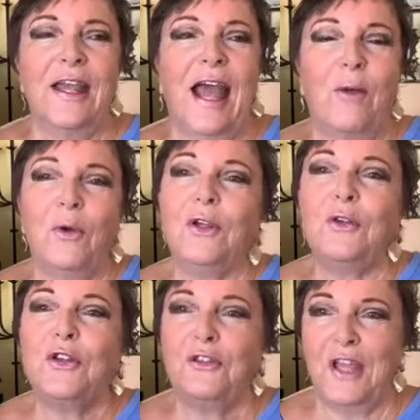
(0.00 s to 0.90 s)
I want you
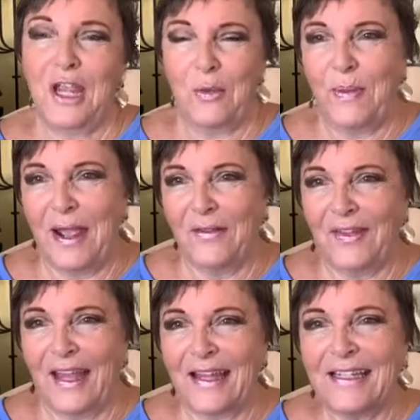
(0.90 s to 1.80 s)
to think about
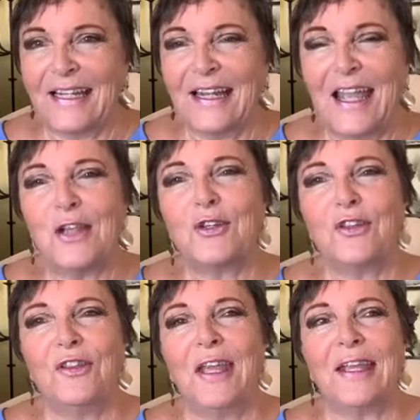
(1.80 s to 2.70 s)
that. I'd like you to
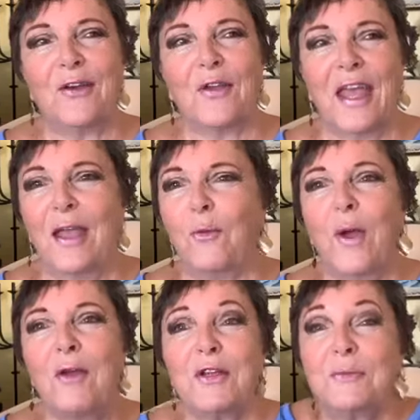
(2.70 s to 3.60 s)
think, okay,
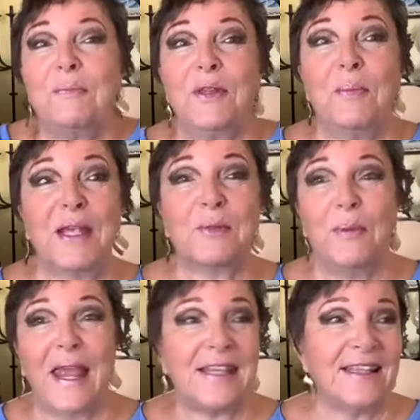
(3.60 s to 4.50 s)
where is the best
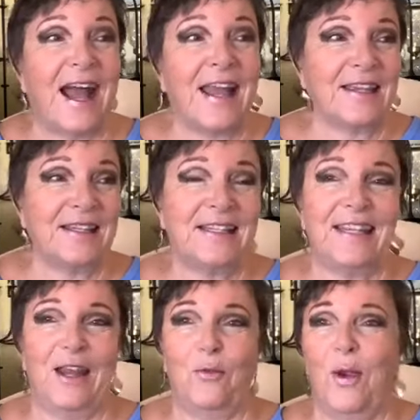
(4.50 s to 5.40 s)
place that I can
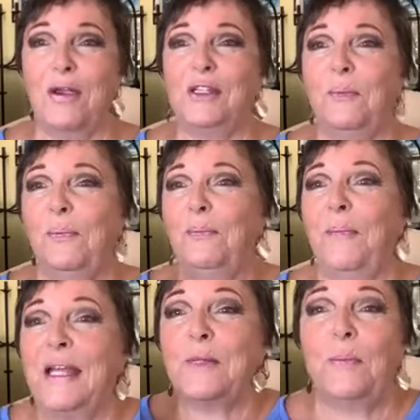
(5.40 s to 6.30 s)
sit? Where is the
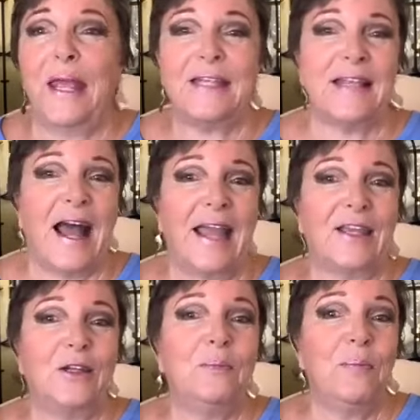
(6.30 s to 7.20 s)
best place that I
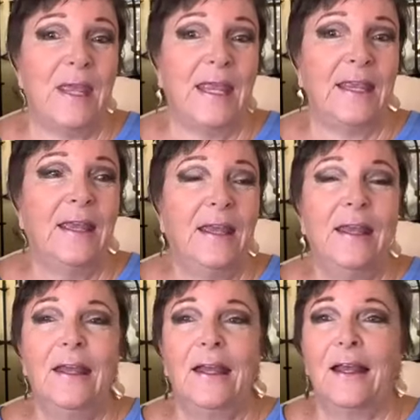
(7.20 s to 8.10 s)
can be?
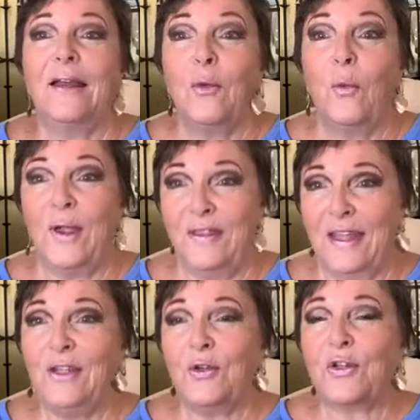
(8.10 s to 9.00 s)

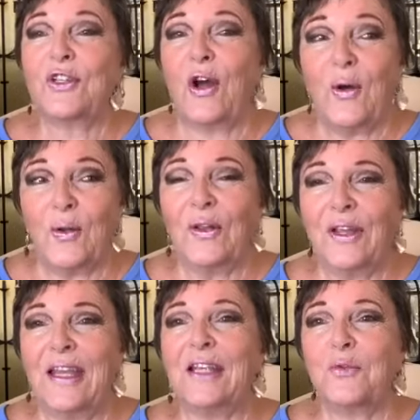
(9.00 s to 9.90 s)
Within your soul
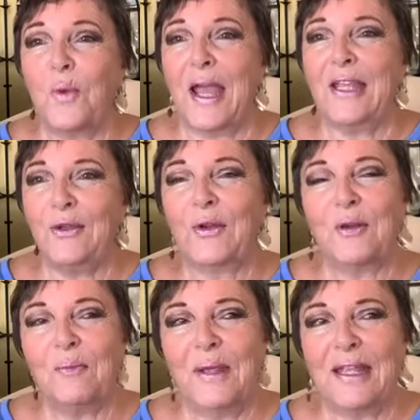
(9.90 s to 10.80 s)
is where you
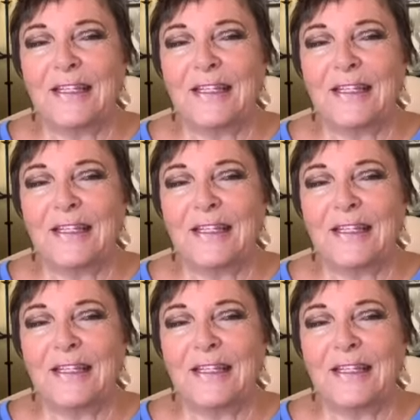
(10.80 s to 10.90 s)
can be.